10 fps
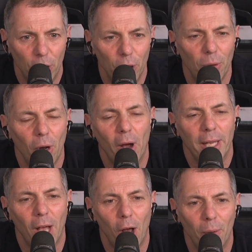You and
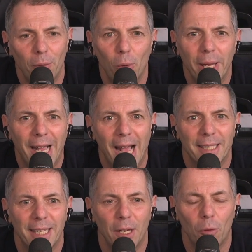I know if we
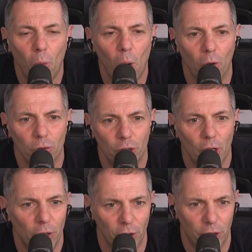get in a
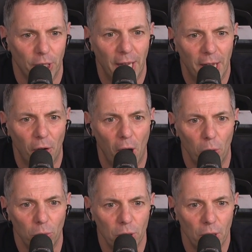watch that's a year
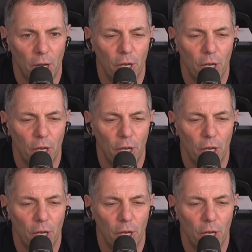old,